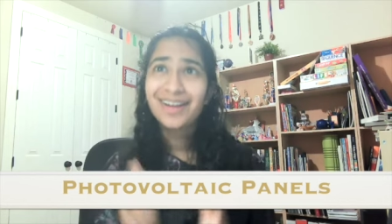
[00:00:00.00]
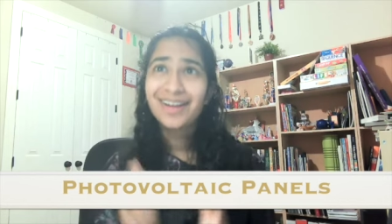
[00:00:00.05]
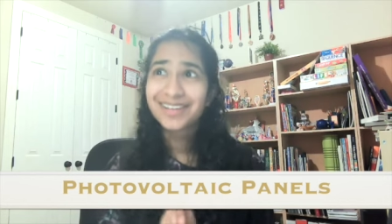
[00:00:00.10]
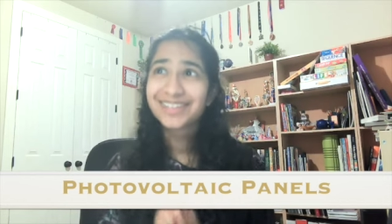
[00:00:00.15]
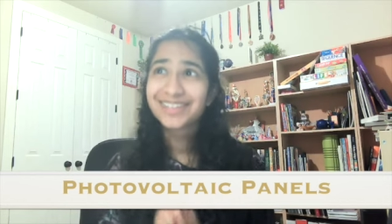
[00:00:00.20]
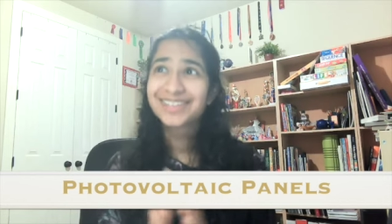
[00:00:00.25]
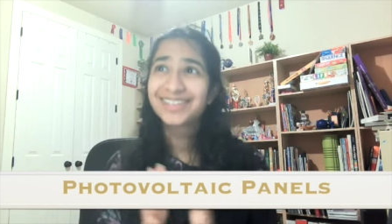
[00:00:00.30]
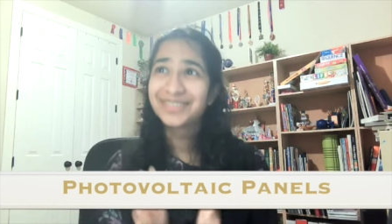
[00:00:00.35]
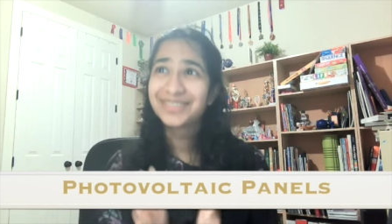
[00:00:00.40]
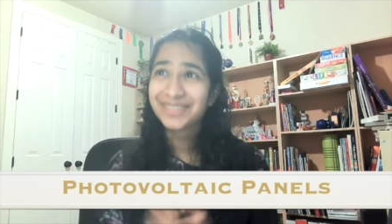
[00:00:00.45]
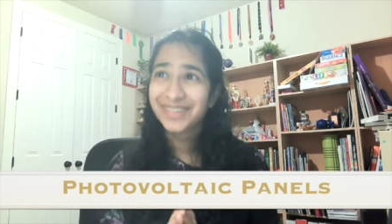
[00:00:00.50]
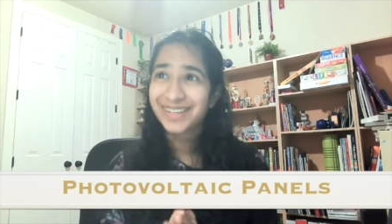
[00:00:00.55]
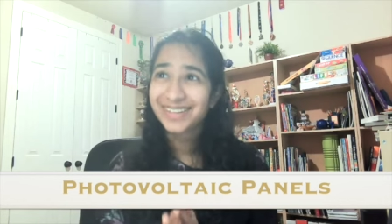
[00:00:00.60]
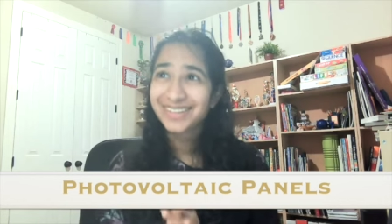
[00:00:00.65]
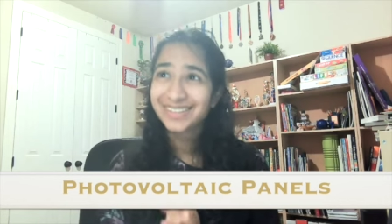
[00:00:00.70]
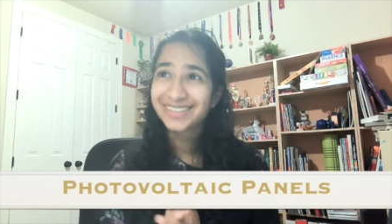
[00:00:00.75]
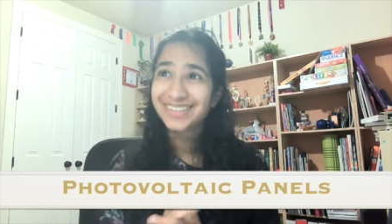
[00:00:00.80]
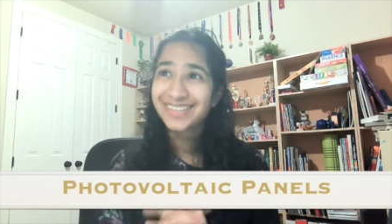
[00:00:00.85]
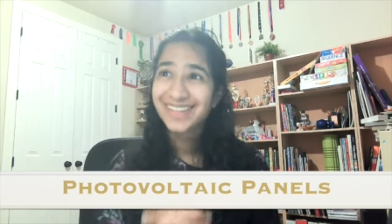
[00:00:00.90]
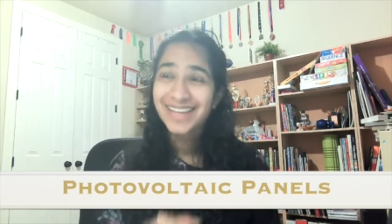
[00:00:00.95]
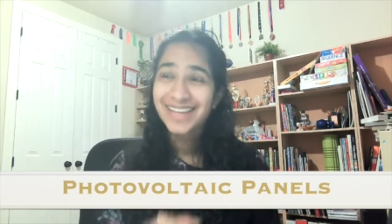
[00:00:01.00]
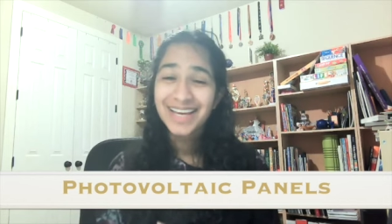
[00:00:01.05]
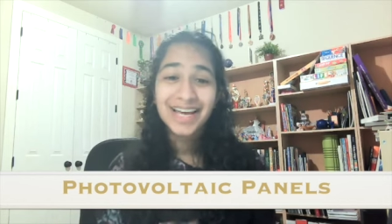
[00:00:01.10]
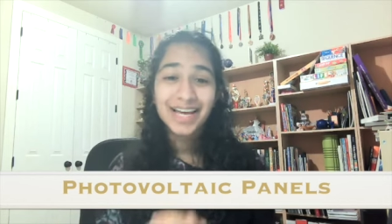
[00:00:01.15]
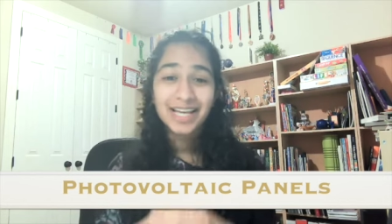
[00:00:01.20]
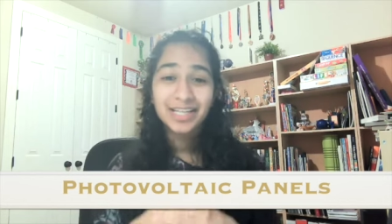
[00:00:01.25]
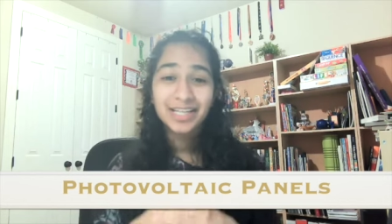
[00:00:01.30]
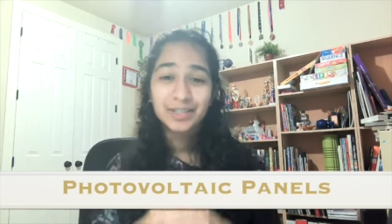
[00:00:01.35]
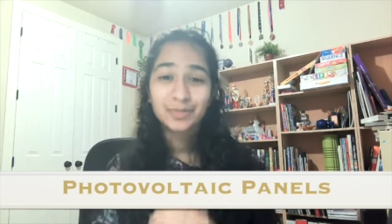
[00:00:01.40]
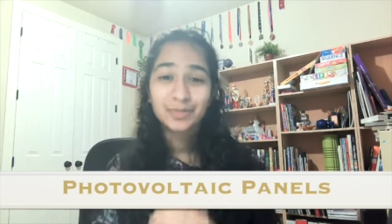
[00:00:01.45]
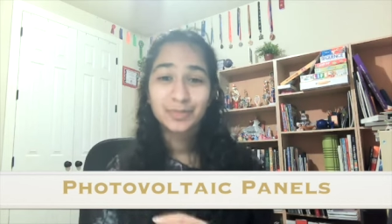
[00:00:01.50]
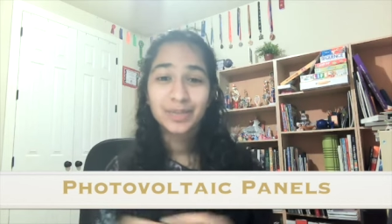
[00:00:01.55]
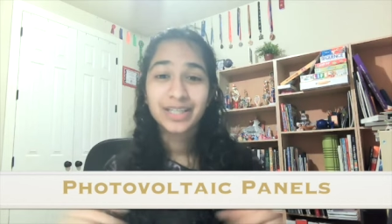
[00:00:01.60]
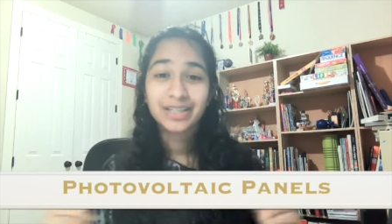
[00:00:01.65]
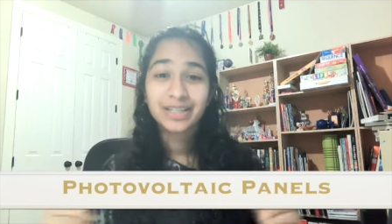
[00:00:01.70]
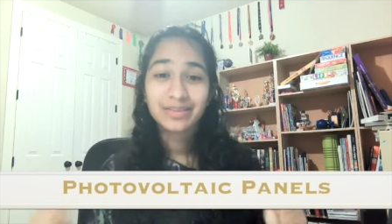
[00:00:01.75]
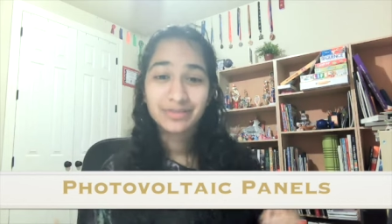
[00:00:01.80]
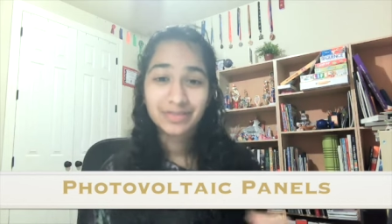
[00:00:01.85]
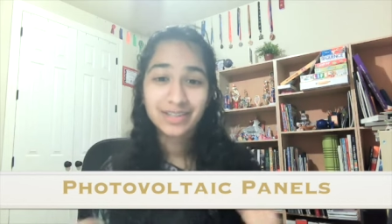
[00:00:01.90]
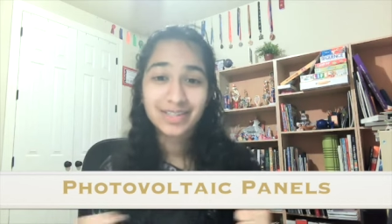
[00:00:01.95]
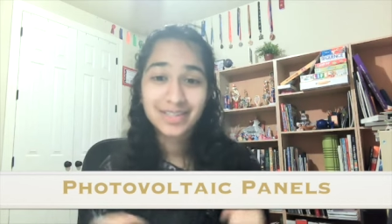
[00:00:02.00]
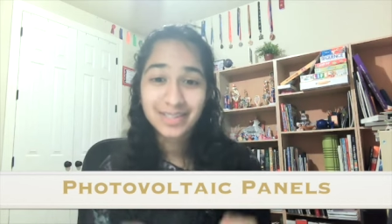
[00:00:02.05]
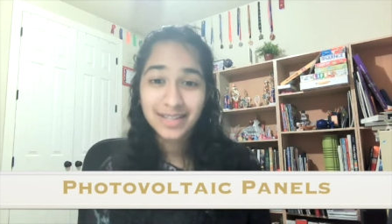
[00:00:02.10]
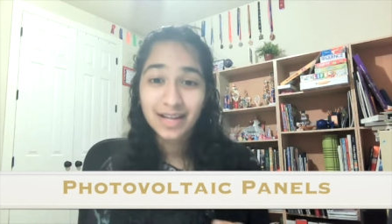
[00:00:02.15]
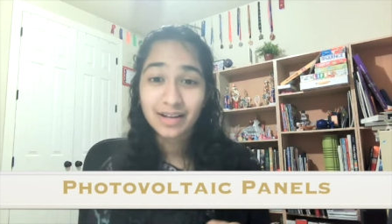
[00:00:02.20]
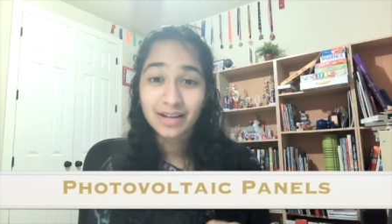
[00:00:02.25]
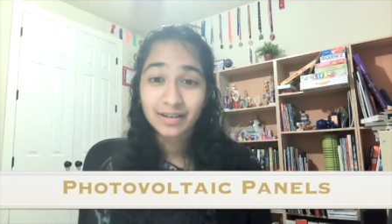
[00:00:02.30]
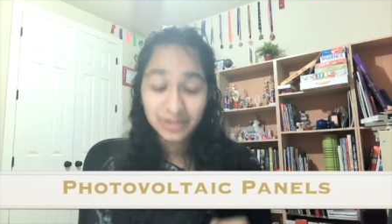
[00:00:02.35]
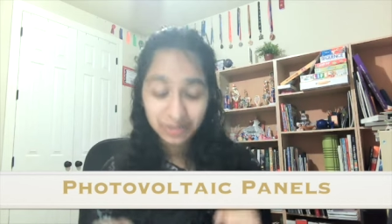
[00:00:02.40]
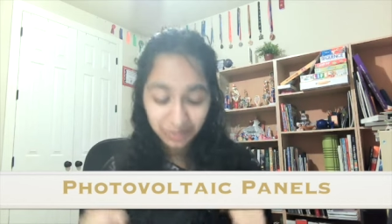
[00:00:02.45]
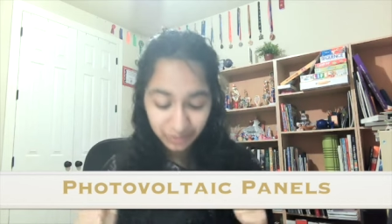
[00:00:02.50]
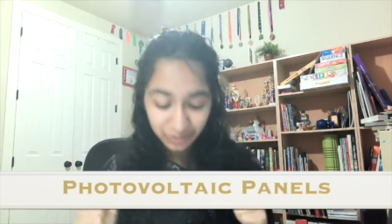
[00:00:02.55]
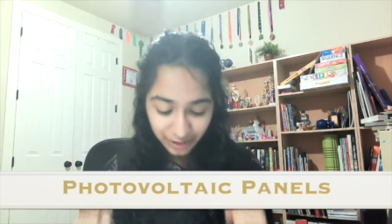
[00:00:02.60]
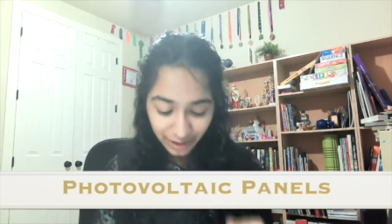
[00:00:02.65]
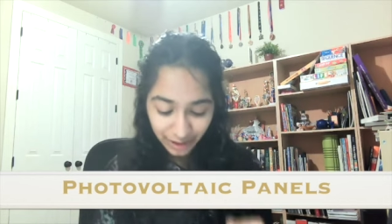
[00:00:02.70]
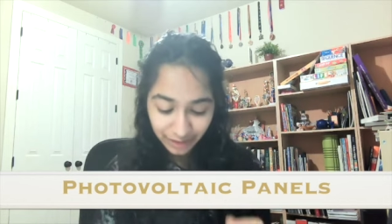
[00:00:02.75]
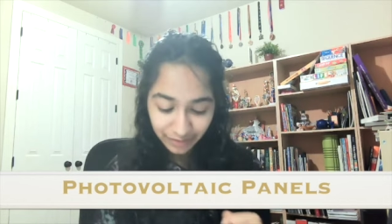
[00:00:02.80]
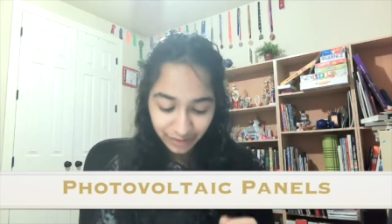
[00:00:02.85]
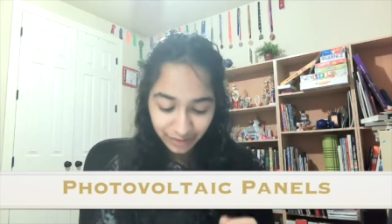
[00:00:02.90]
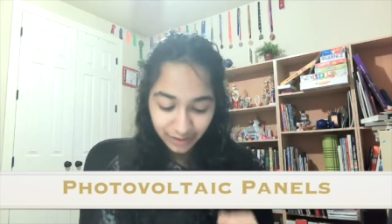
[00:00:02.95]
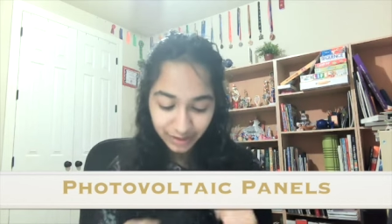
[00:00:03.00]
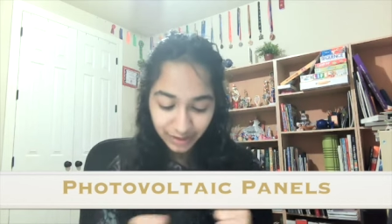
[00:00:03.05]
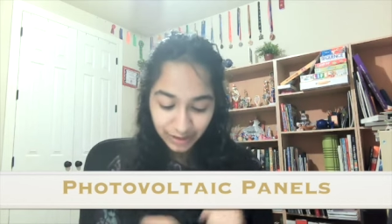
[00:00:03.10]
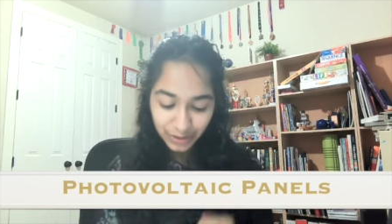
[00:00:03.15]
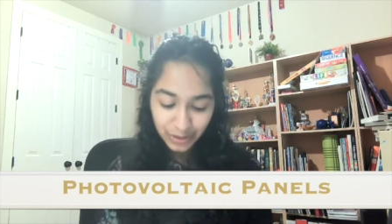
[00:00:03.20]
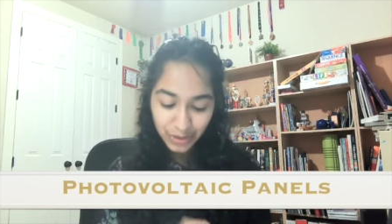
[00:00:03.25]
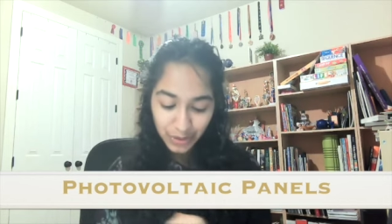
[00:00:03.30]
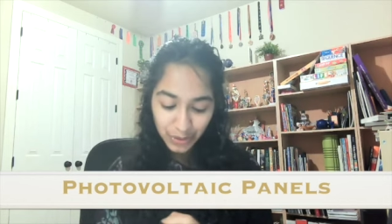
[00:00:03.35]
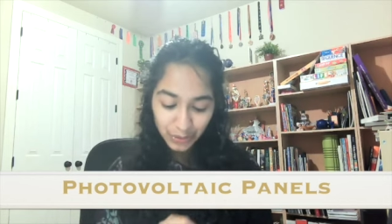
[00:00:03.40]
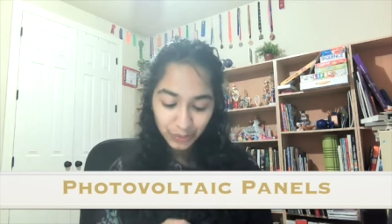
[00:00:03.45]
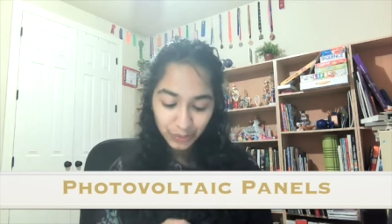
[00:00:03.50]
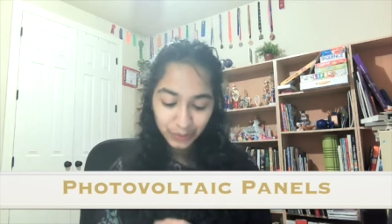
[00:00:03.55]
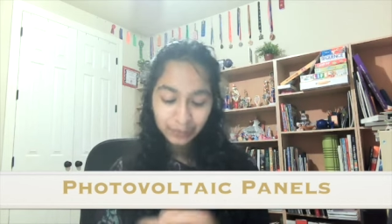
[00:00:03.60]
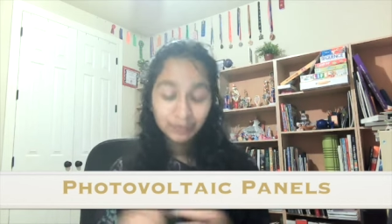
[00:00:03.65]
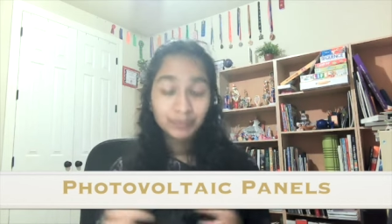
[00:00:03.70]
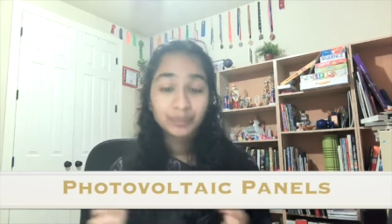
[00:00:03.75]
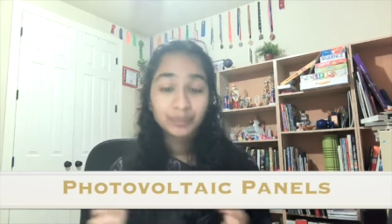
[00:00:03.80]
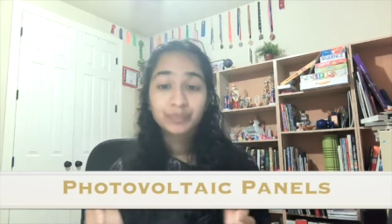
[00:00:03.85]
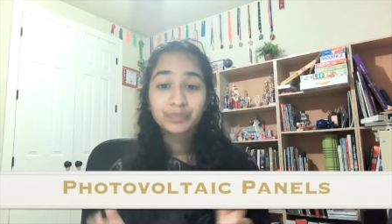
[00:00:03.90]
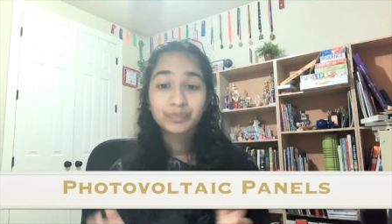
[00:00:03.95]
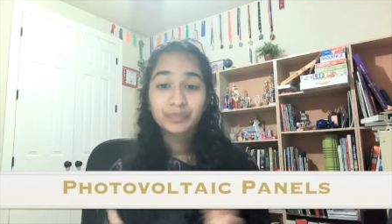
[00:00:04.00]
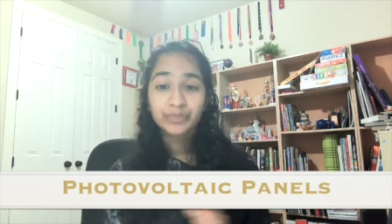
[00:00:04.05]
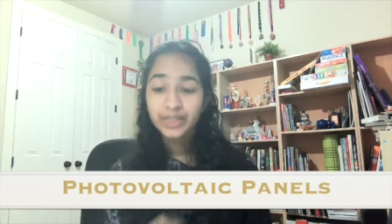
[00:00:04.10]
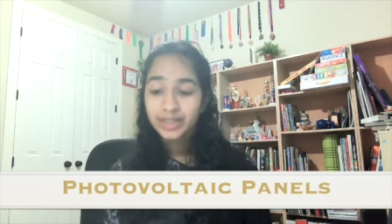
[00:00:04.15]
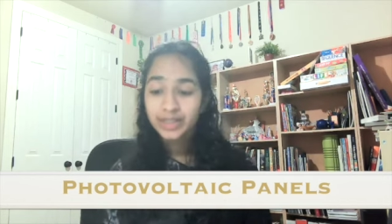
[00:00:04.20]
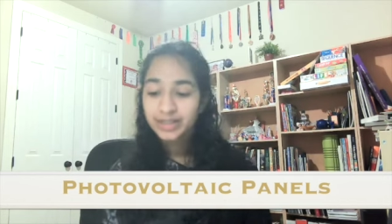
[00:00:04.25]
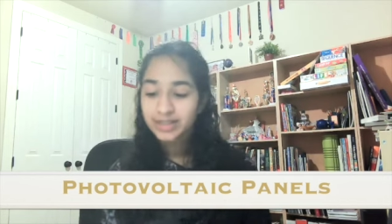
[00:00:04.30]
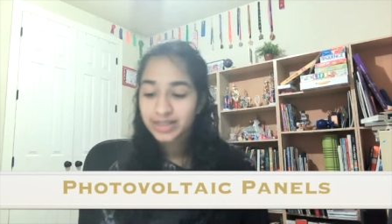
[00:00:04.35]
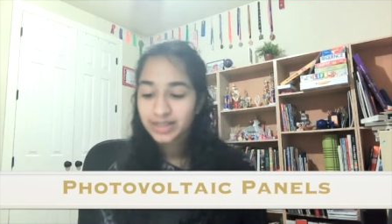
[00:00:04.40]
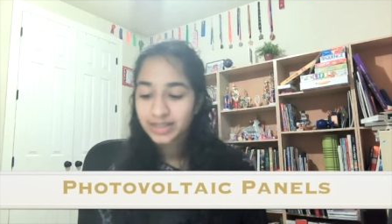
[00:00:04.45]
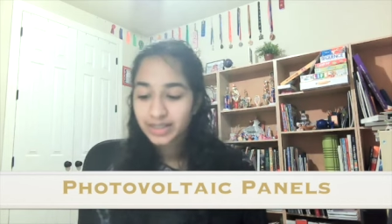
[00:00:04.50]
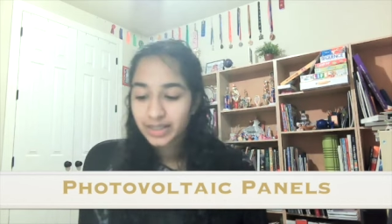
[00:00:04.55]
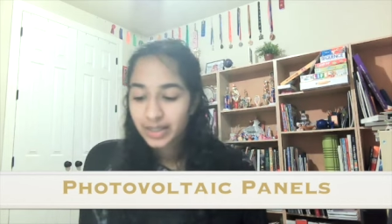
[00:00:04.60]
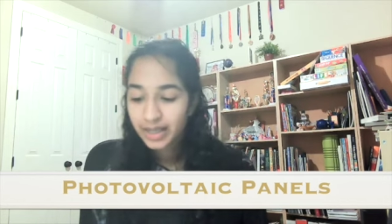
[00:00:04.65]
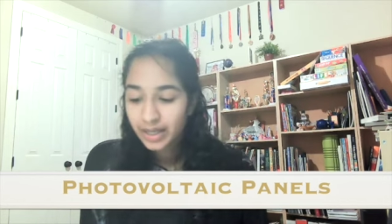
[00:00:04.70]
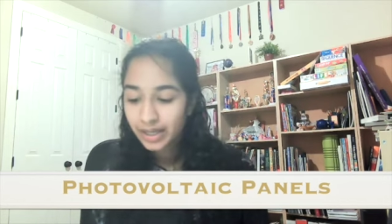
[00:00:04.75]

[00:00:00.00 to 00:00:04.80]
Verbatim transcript: also known as PV cells. So definitely know this.